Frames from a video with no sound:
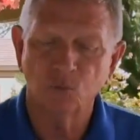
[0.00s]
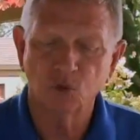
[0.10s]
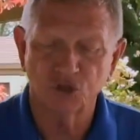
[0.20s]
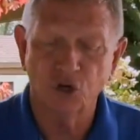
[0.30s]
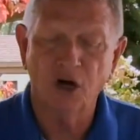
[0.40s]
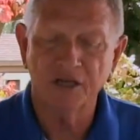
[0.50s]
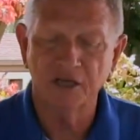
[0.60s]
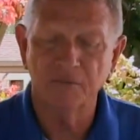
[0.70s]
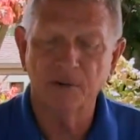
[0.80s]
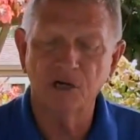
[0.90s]
was
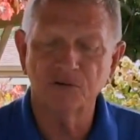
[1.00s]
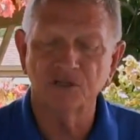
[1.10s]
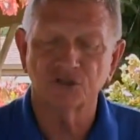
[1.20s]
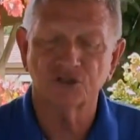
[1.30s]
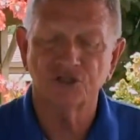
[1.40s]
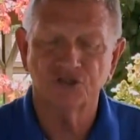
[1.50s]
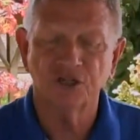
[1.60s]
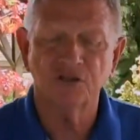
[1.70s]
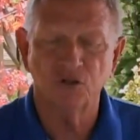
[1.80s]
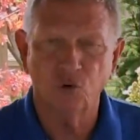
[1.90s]
talking about this. He
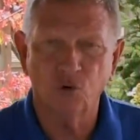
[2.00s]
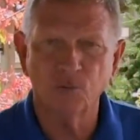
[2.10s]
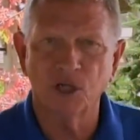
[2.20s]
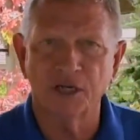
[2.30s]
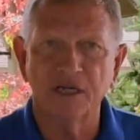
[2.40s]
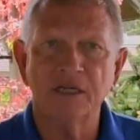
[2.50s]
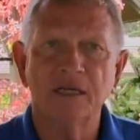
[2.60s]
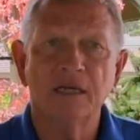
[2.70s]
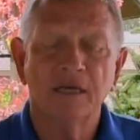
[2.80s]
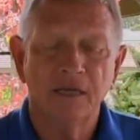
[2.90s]
said that normally
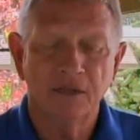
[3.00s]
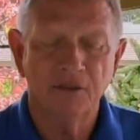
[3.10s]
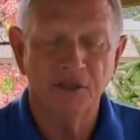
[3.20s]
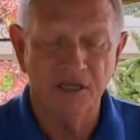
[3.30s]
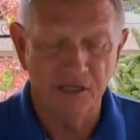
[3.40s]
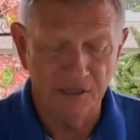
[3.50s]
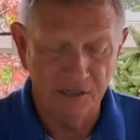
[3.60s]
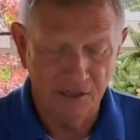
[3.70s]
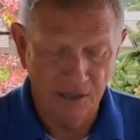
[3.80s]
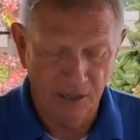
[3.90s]
the